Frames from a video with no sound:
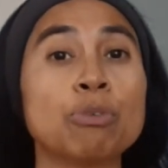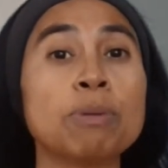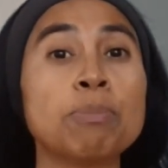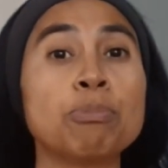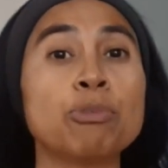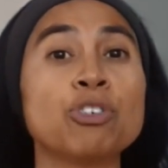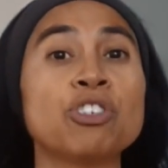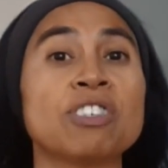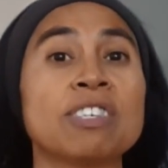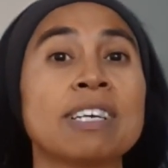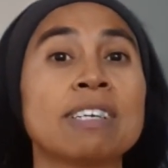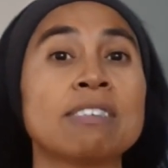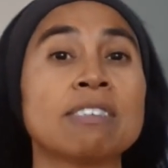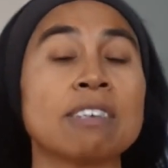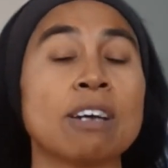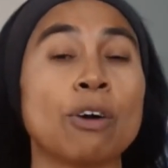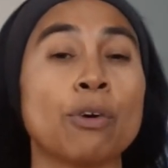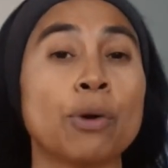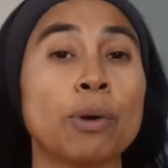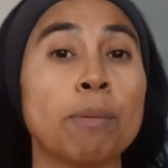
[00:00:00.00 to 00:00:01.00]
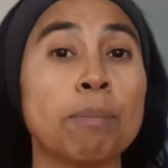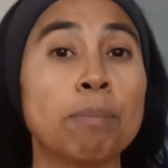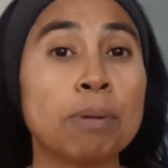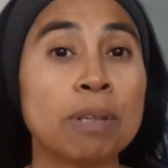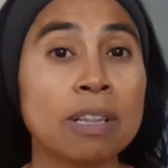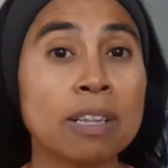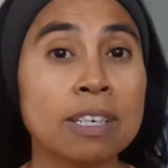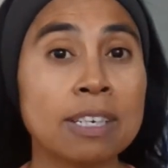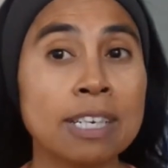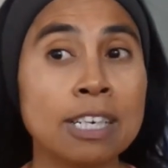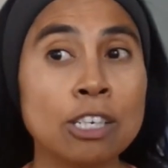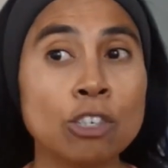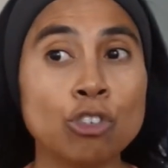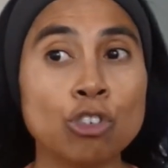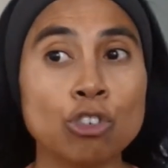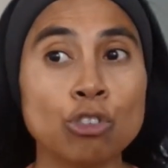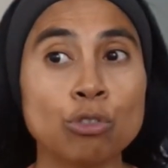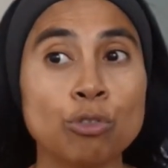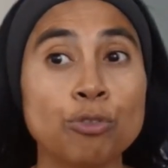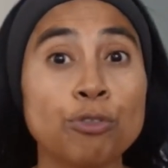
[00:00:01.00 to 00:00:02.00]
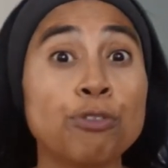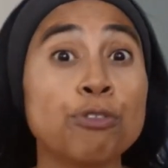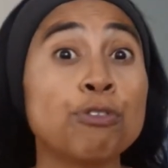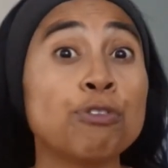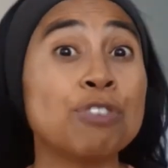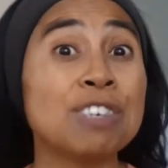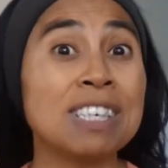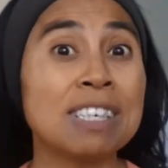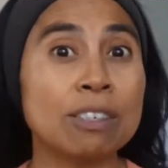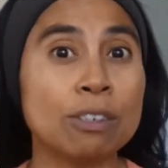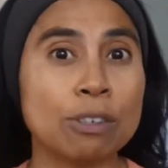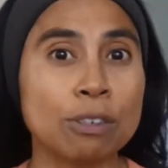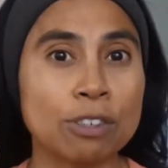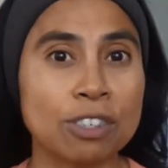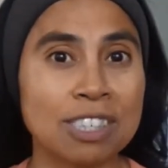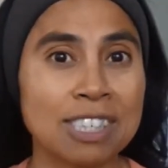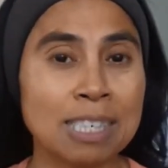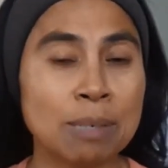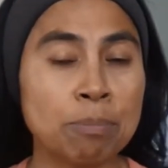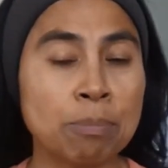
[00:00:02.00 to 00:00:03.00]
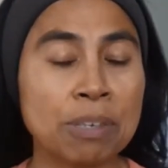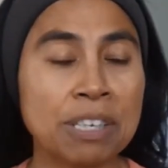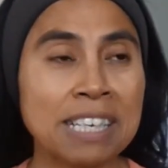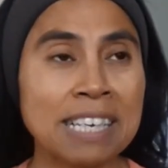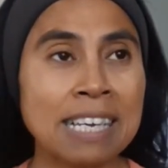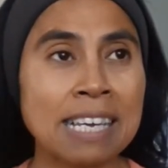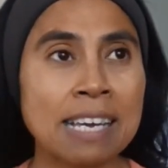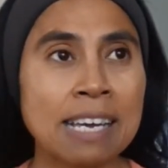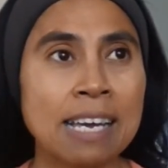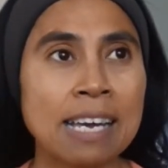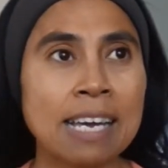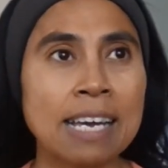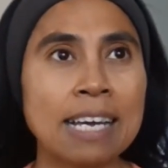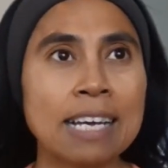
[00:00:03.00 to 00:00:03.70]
represents our ability to feel deeply